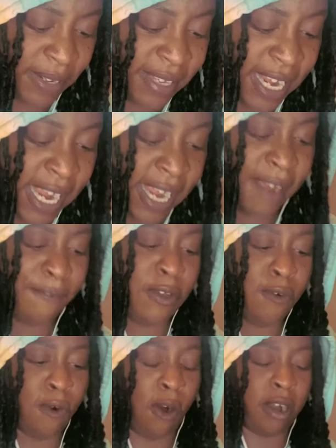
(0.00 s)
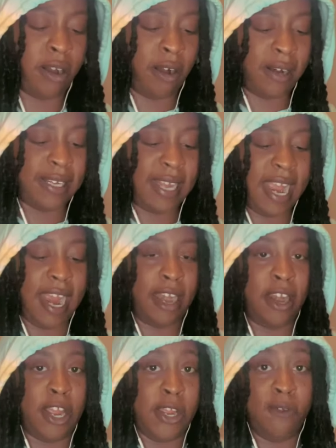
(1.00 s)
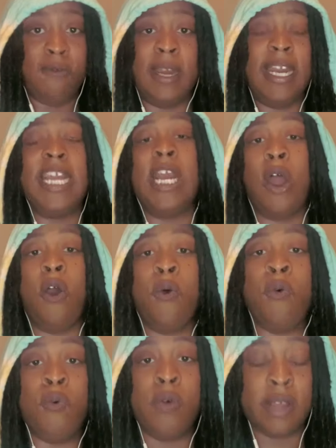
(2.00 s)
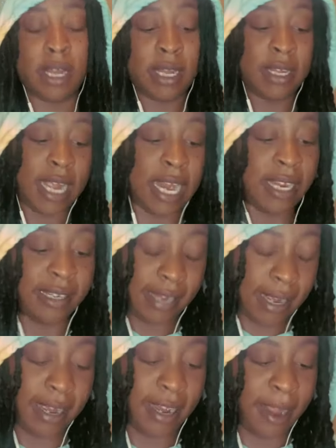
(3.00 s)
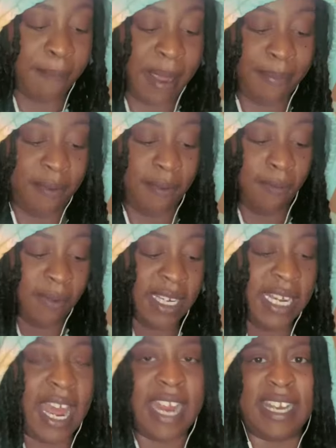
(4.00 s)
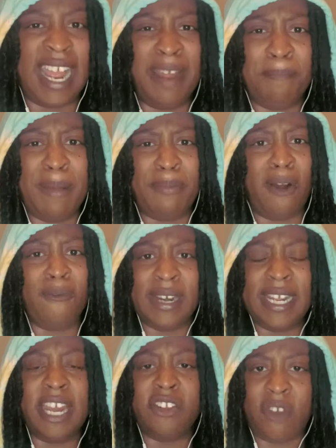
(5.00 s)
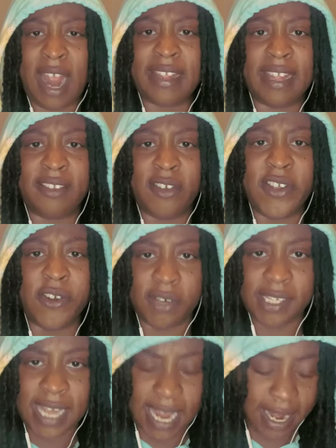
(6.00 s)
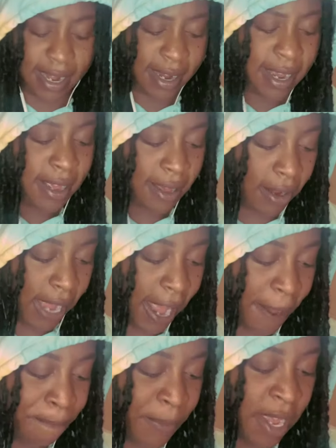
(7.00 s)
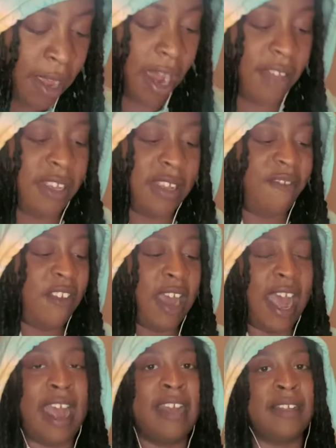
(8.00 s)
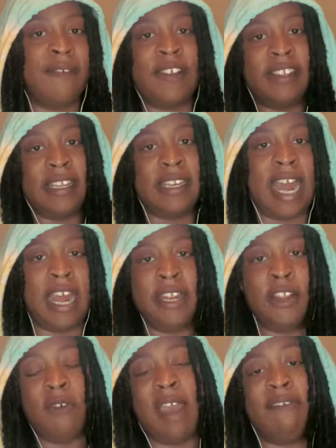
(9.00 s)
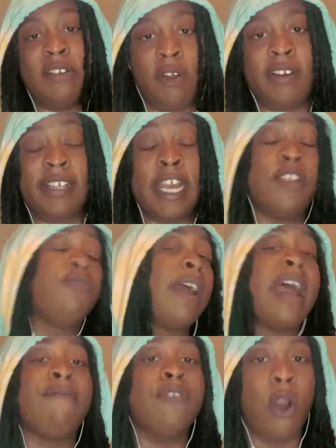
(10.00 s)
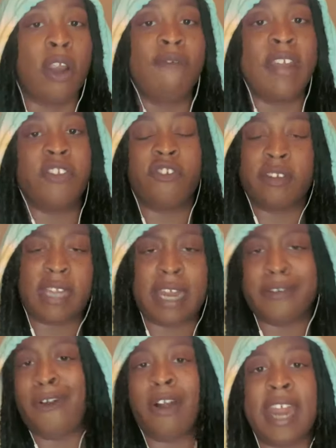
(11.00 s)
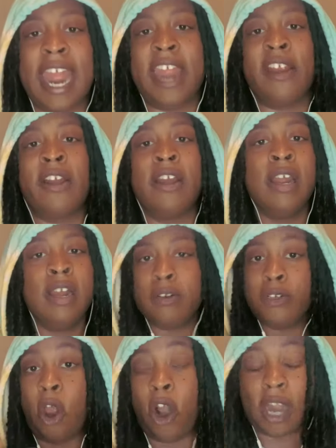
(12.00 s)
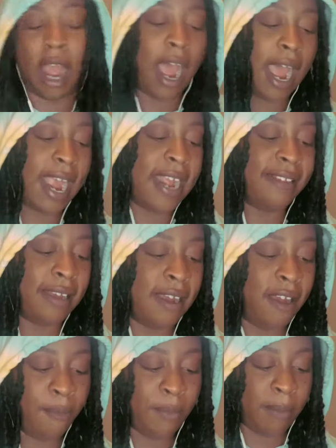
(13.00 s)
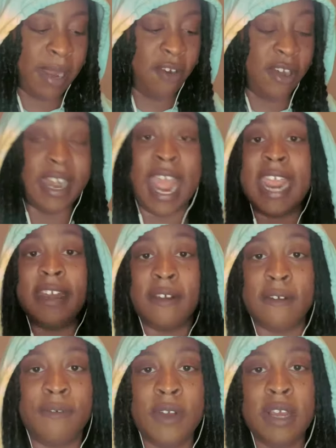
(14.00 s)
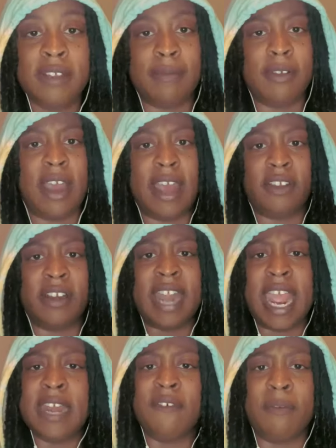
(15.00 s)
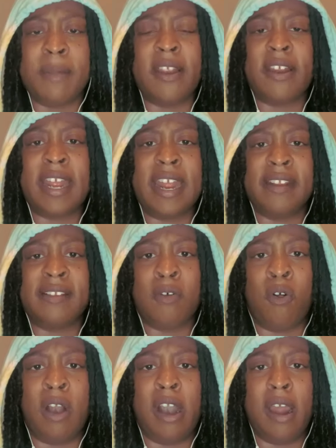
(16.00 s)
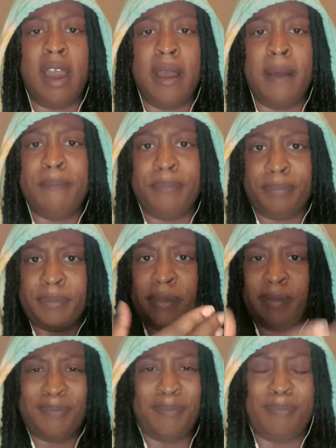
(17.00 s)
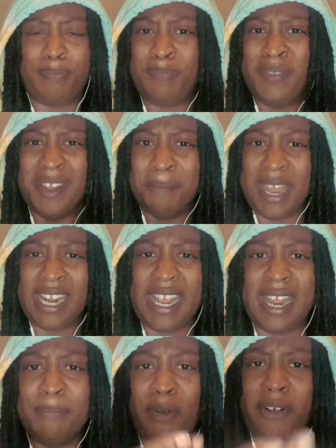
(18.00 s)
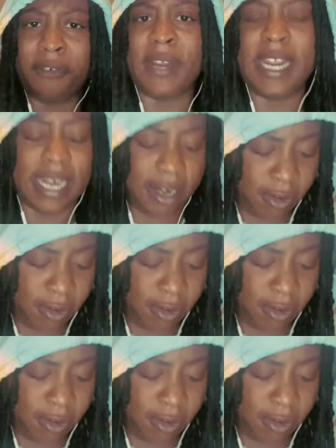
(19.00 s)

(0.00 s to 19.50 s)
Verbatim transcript: see if you are dark skinned, you really glow in the sun, and people really like that. People are really attracted to your skin, okay? Others of you guys, if this is not you having dark skin, you can have dark features like dark hair, dark eyes. I'm hearing native. Some of you guys are Native Americans or Dominican, Puerto Rican or